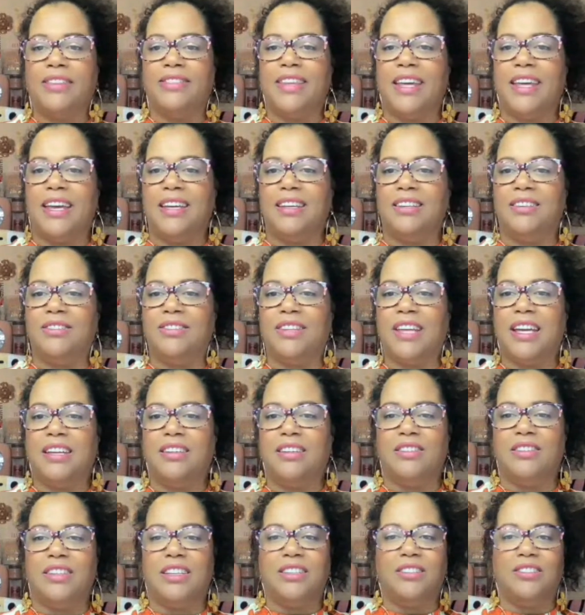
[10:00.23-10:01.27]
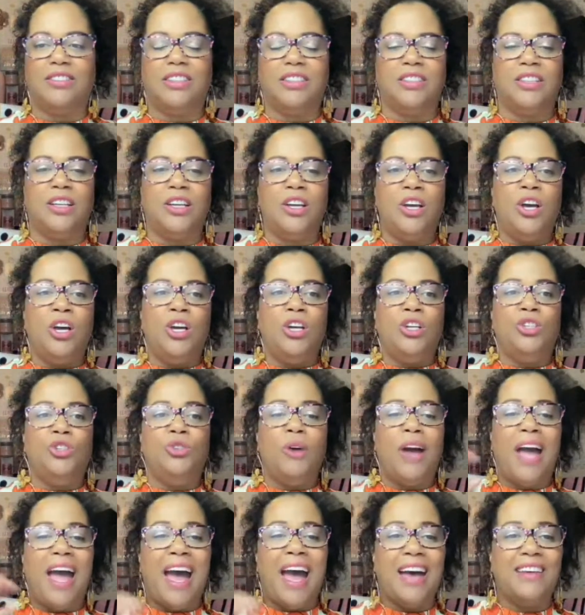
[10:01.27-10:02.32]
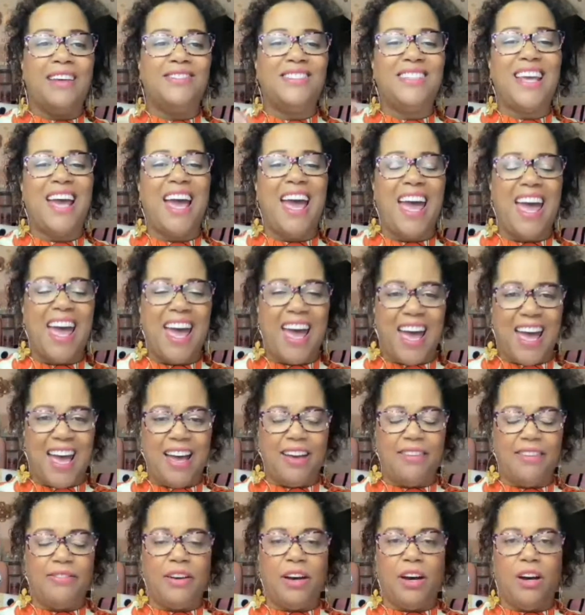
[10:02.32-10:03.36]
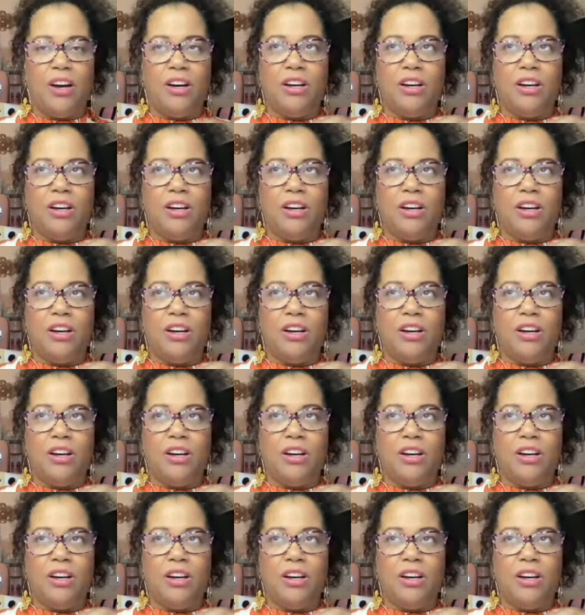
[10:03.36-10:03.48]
thank you, Theodore. You have to have